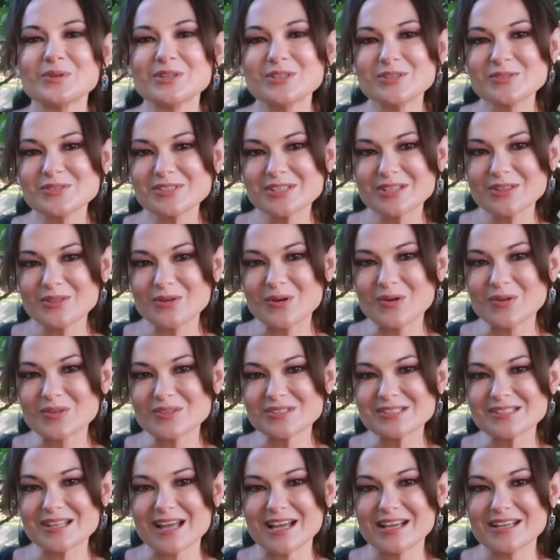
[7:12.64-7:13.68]
reducing the hole
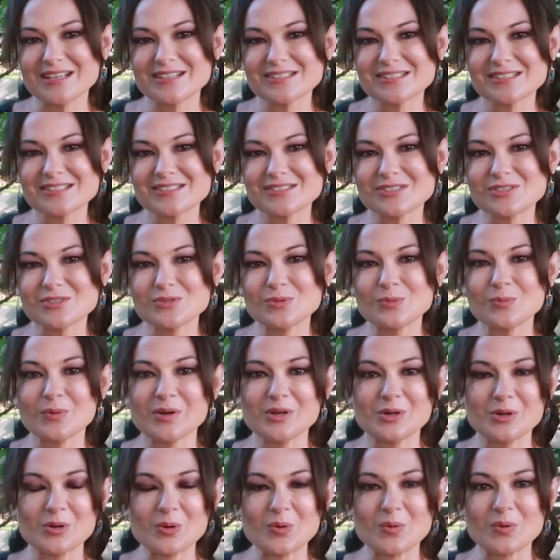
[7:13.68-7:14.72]
size to
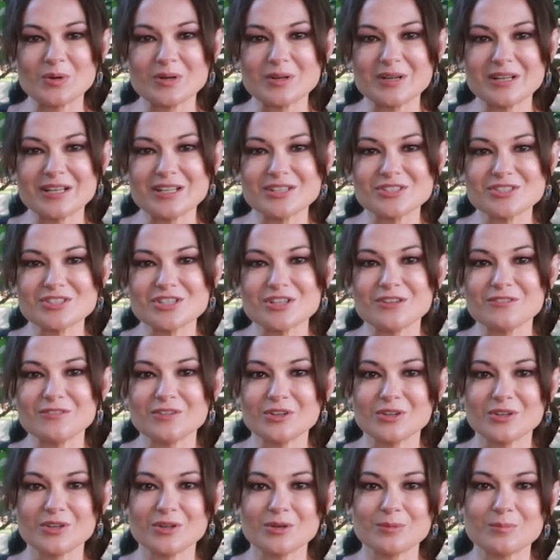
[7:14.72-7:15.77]
1 1/4 inch if
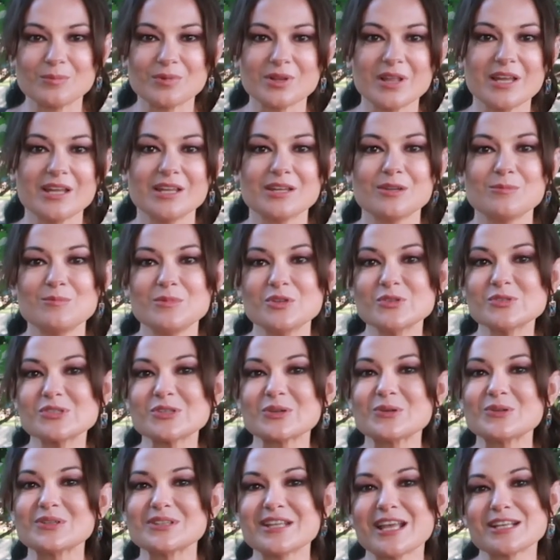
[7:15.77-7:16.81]
you're playing
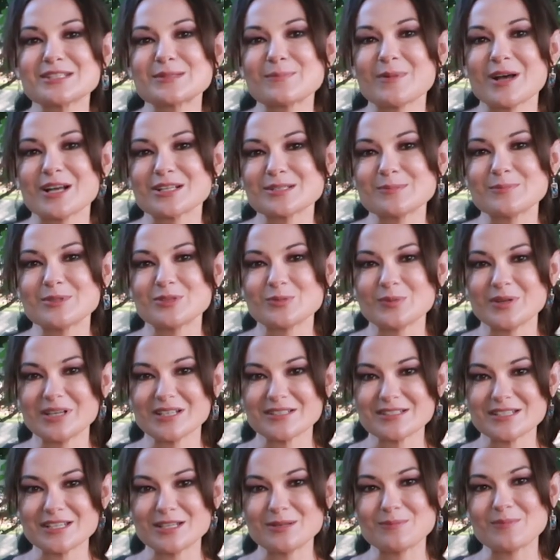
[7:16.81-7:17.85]
musical nest box between
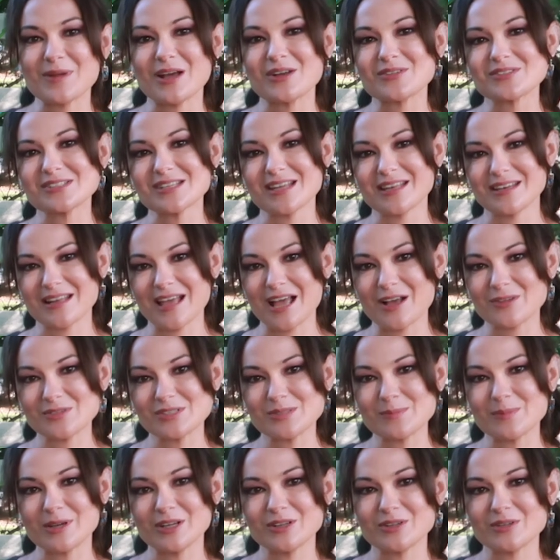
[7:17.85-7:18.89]
a titmouse and a house
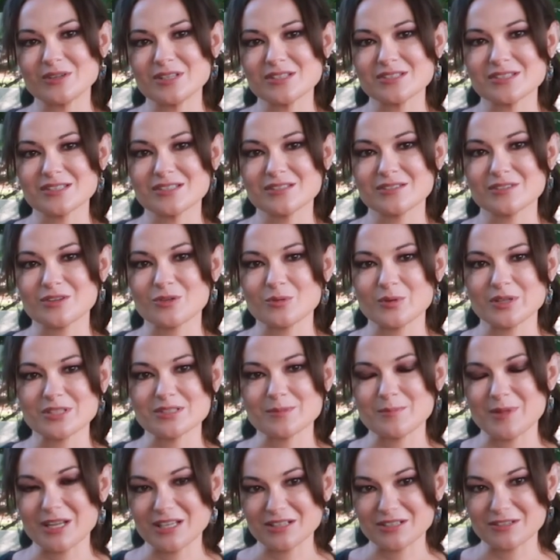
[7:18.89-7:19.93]
sparrow isn't going
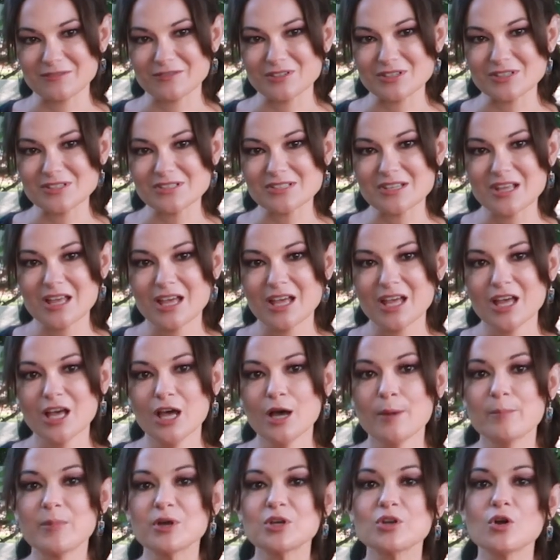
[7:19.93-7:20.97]
to make a difference.
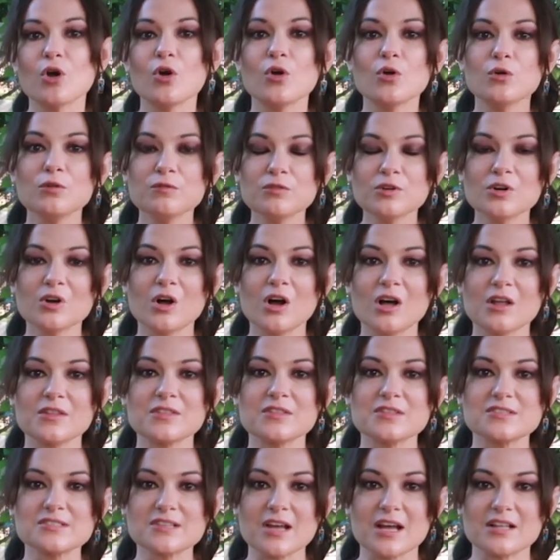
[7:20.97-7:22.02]
But overall,
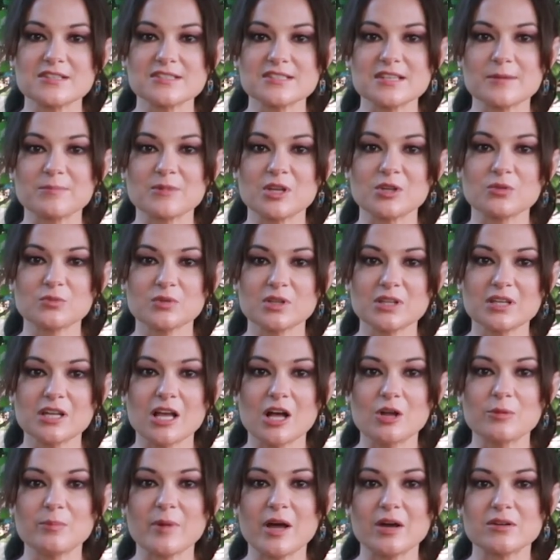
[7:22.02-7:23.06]
this concept can really
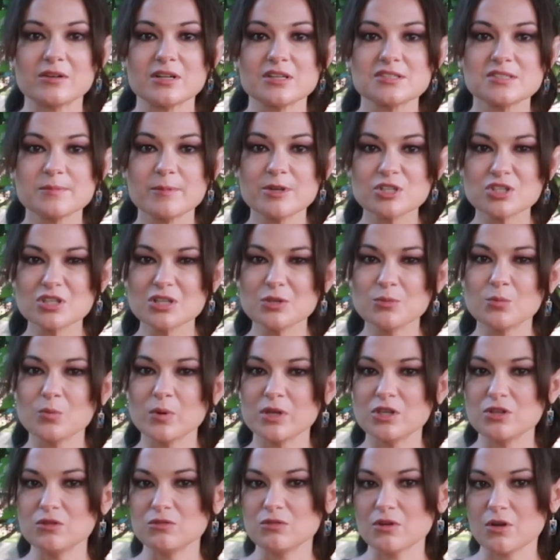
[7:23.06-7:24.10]
help out, especially
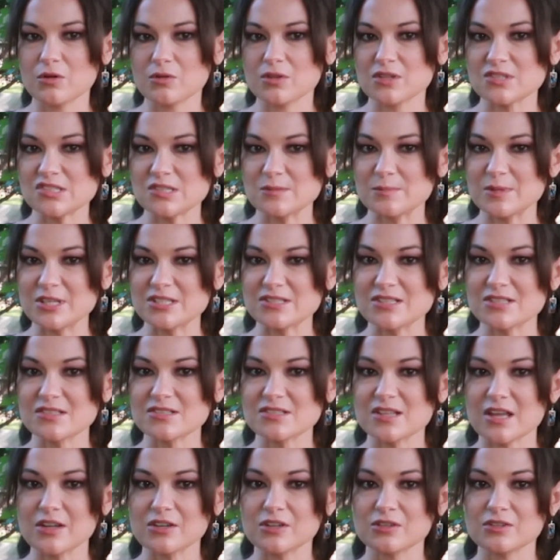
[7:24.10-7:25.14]
when you know the
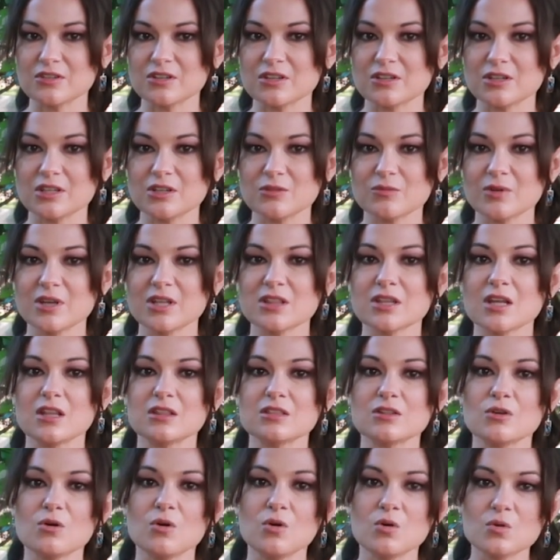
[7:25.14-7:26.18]
species that you're dealing with
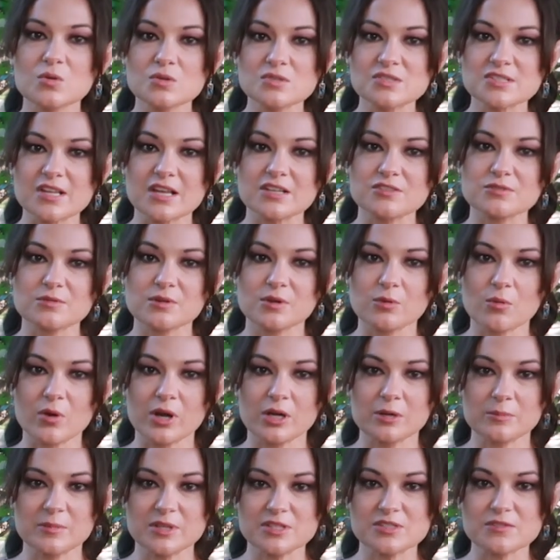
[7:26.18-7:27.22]
and the hole size
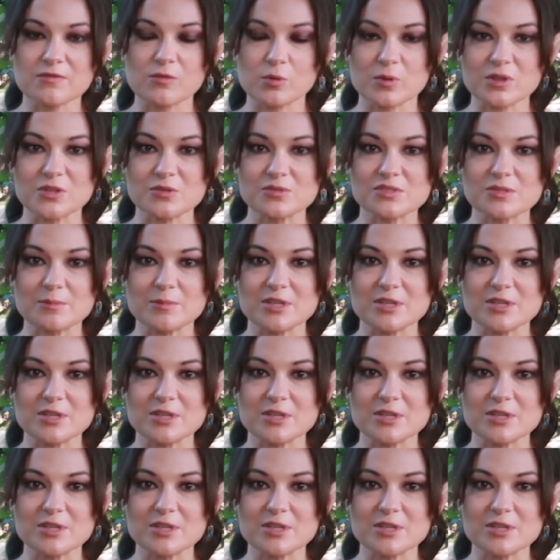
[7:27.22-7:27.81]
requirements for those